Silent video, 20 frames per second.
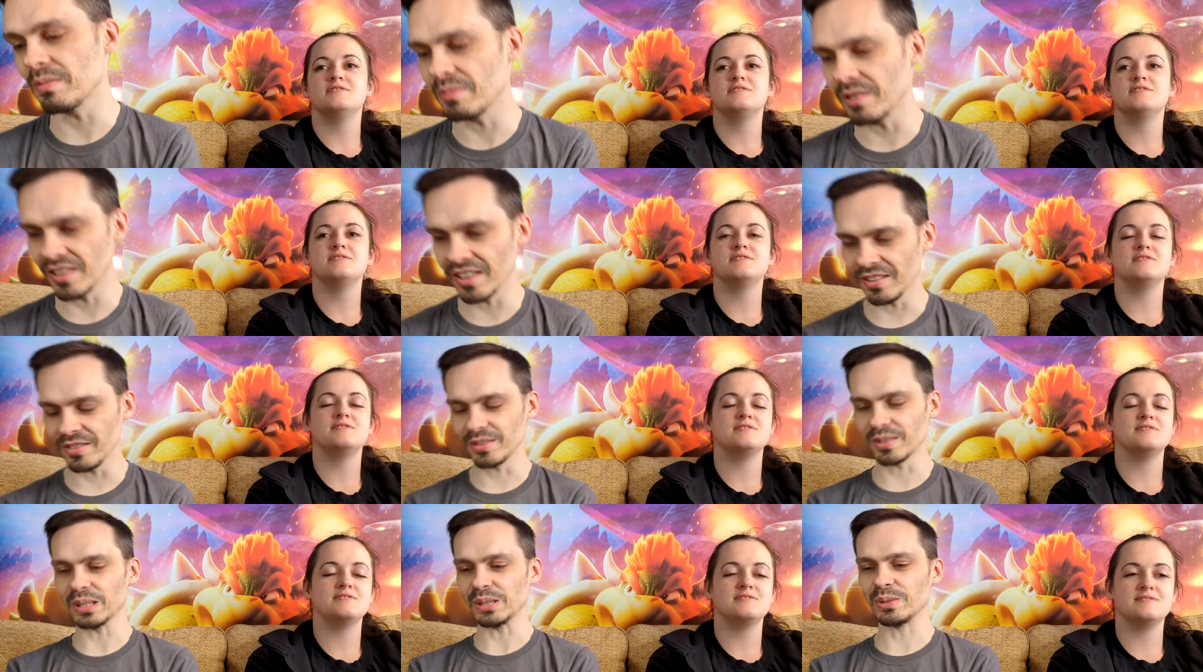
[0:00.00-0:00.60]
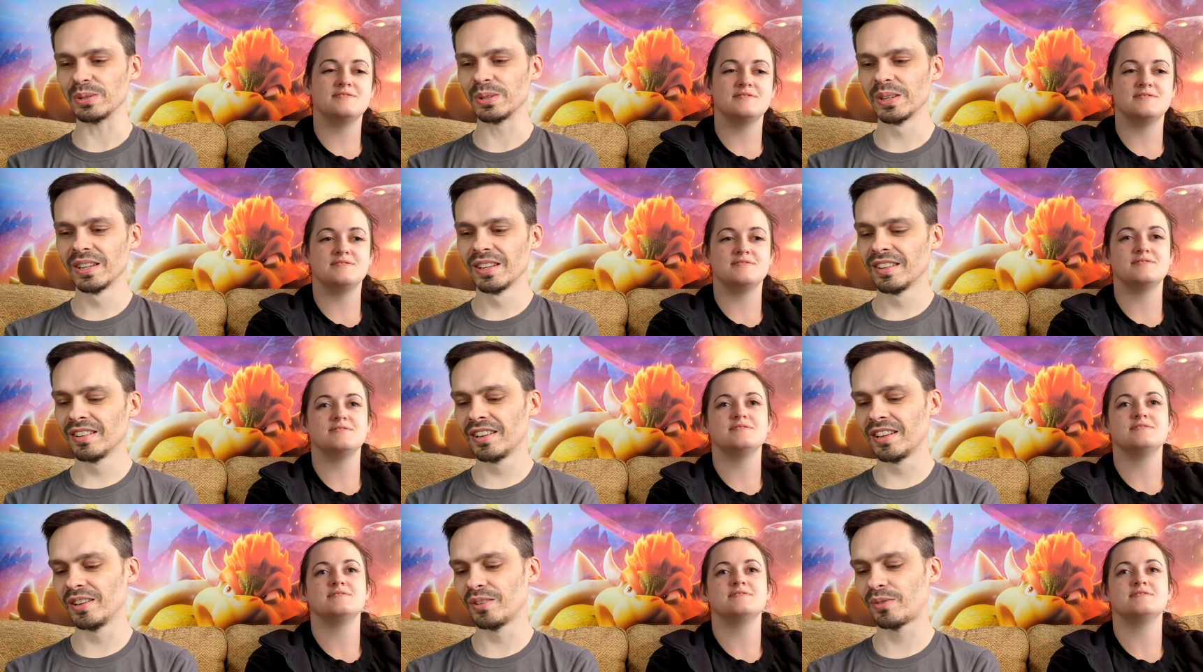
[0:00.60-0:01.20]
Speaker 1: but
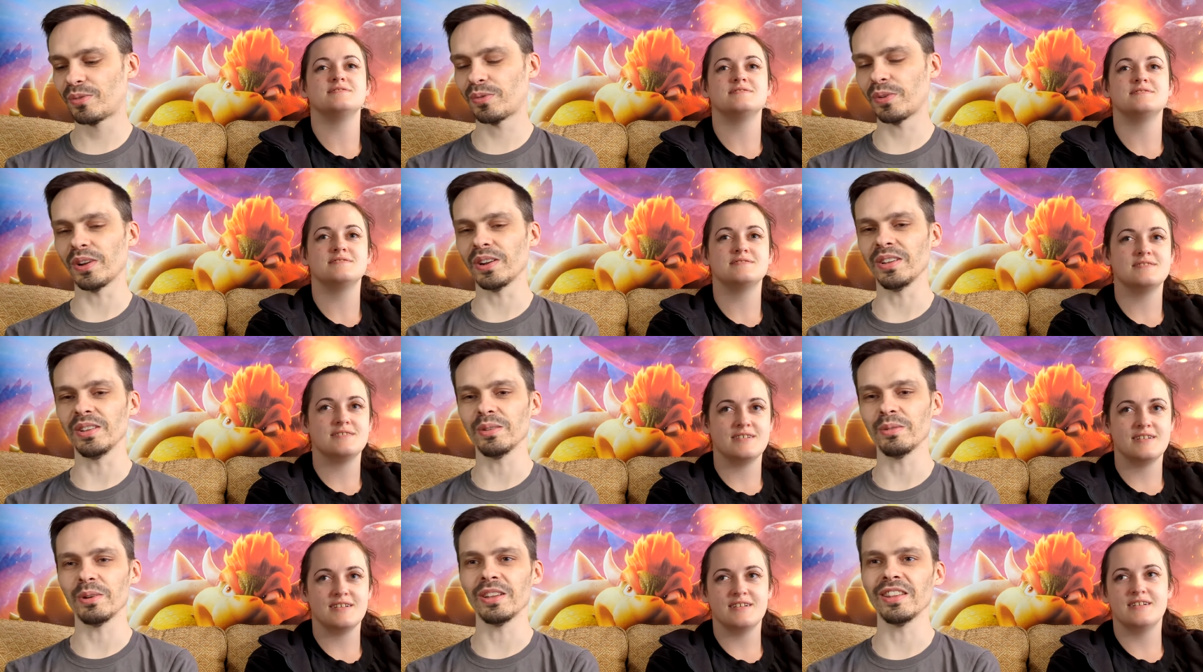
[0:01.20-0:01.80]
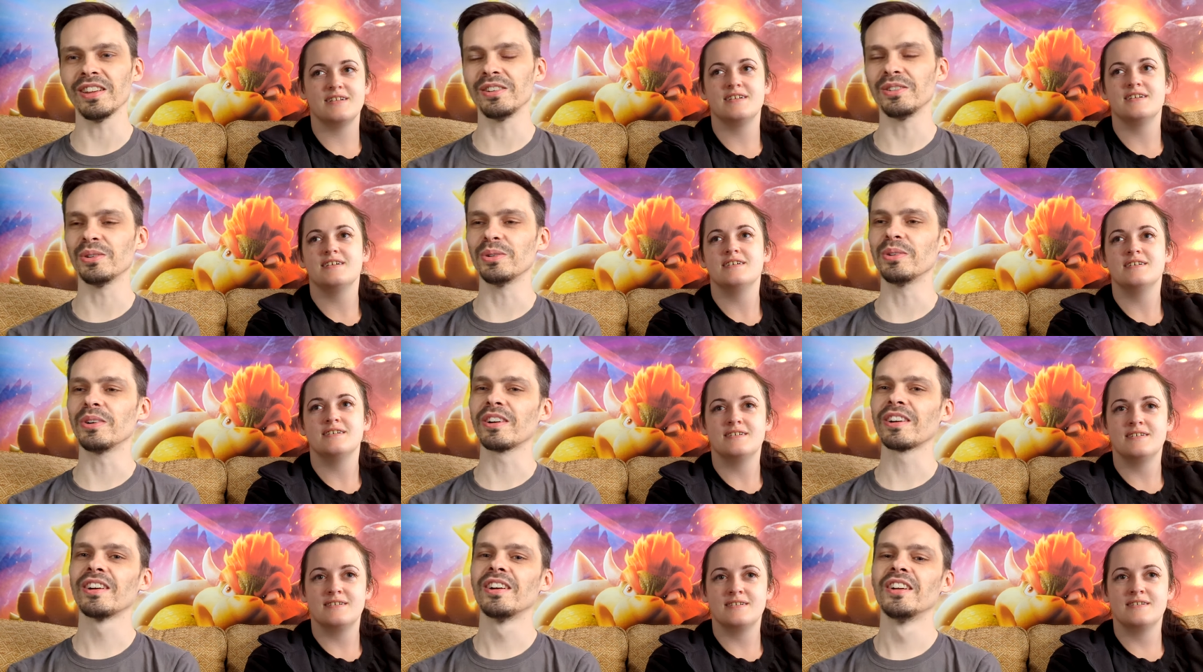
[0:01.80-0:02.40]
it's funny the way they
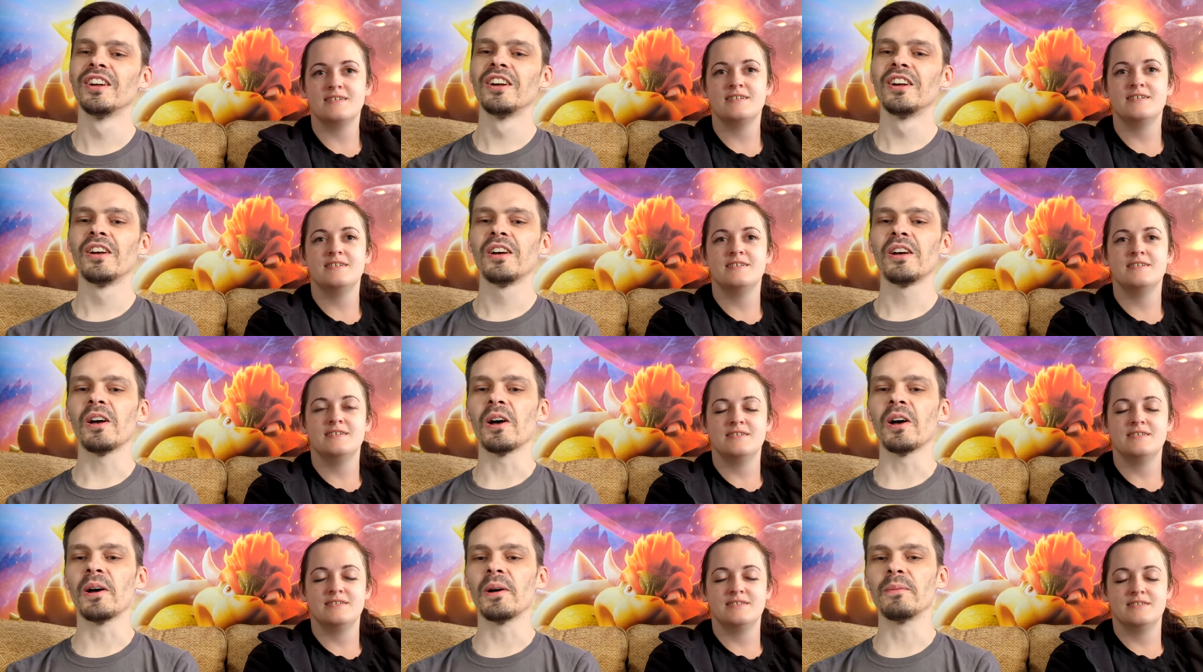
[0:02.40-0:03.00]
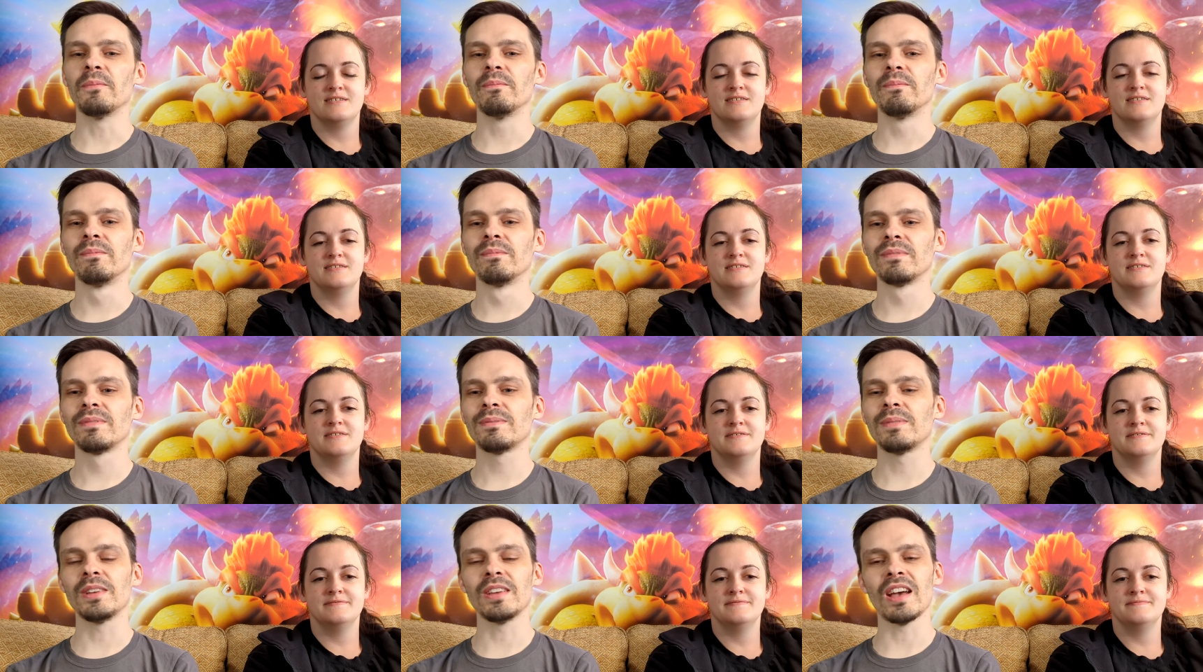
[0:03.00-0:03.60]
talk. Um,
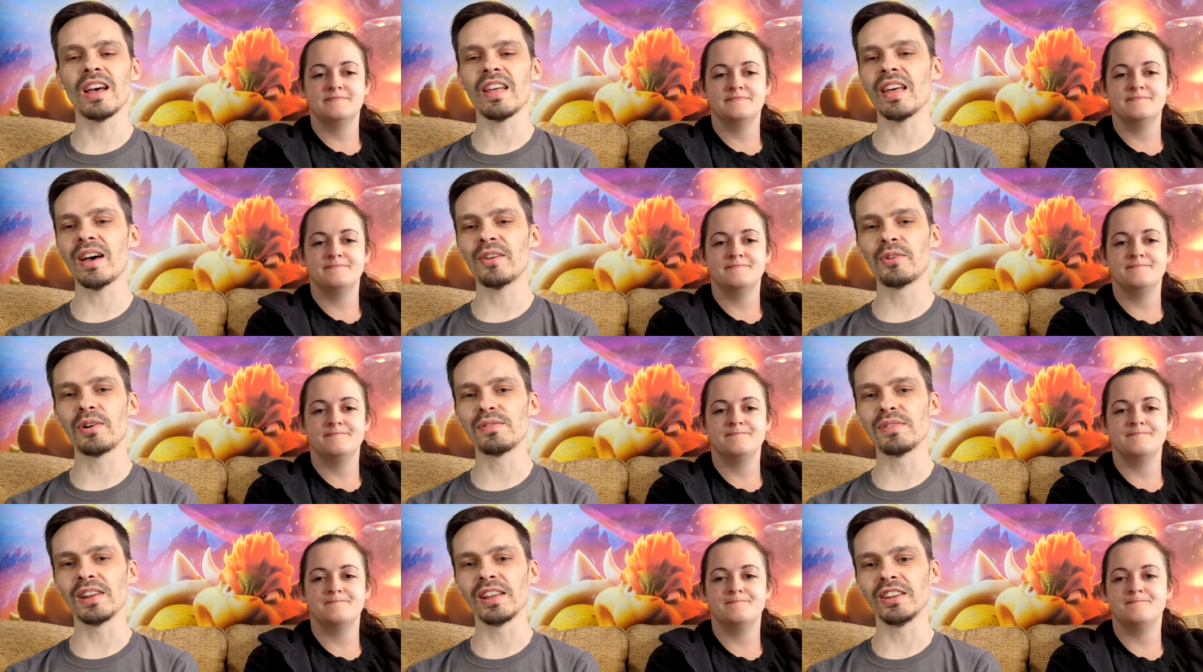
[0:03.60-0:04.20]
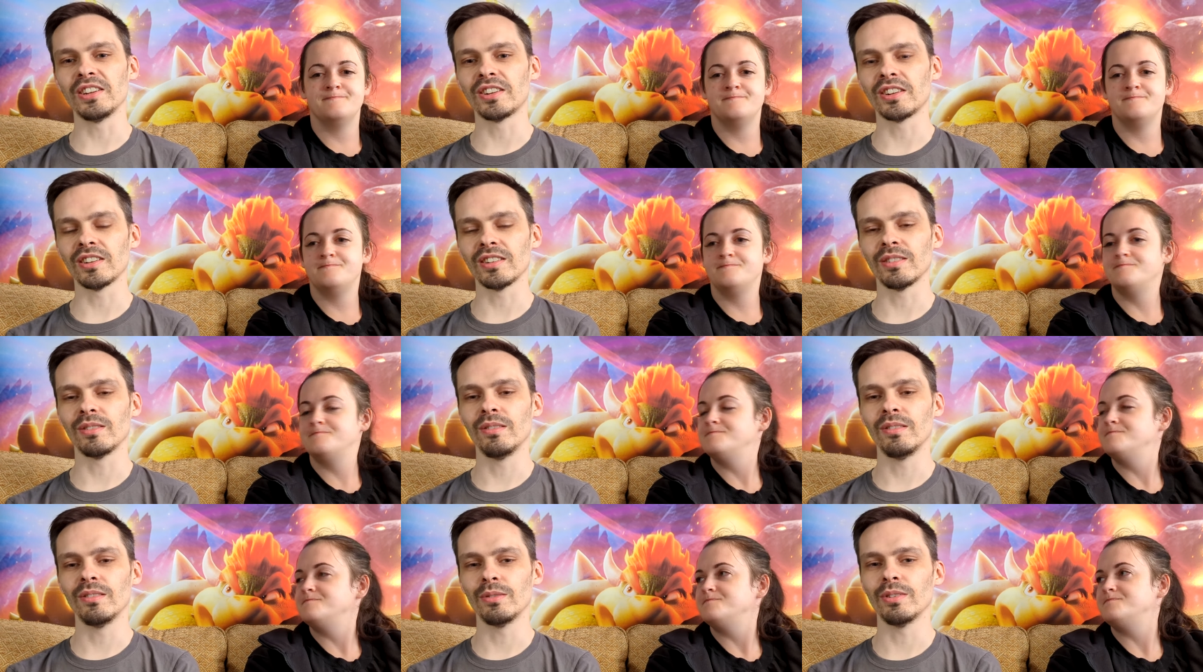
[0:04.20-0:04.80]
but yeah, that
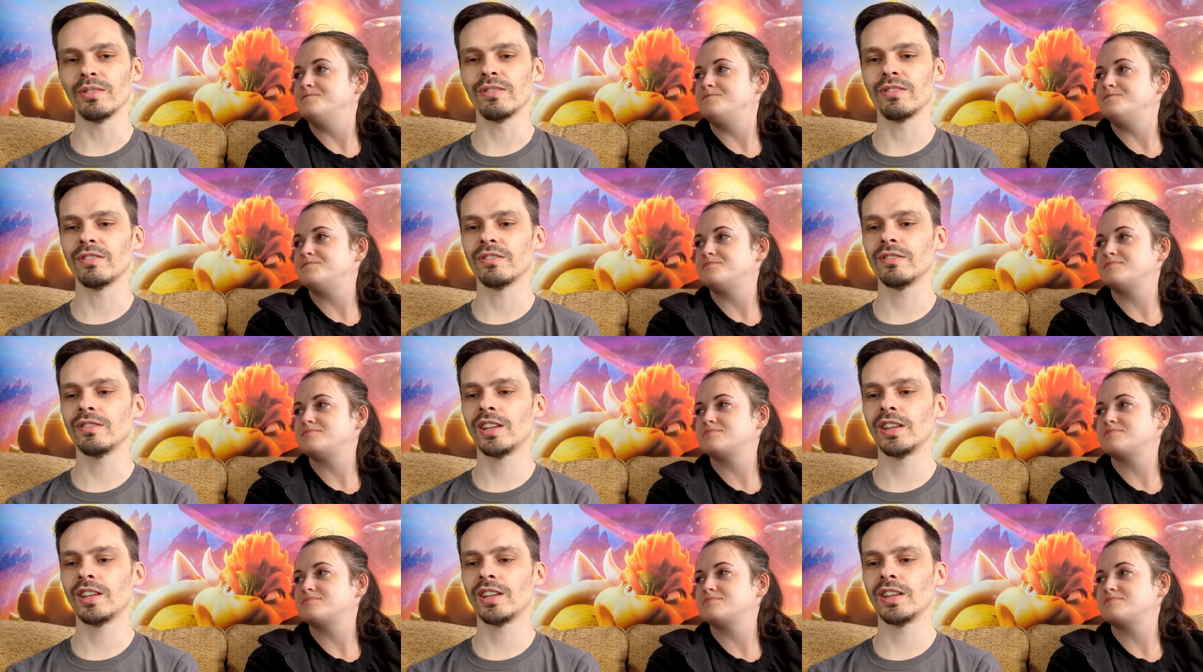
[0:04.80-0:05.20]
revelation with